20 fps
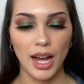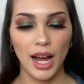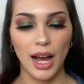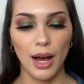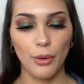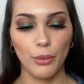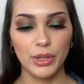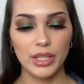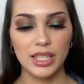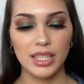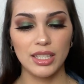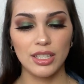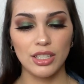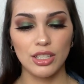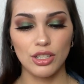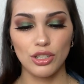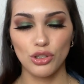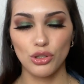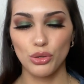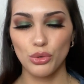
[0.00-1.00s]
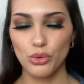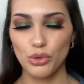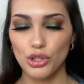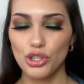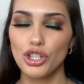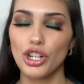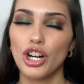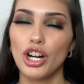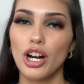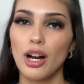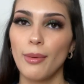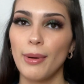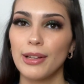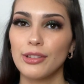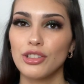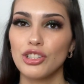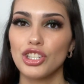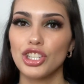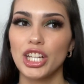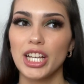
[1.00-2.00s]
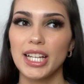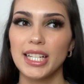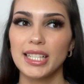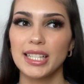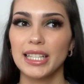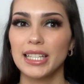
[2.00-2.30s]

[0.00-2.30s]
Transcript: I wasn't too sure about the shades.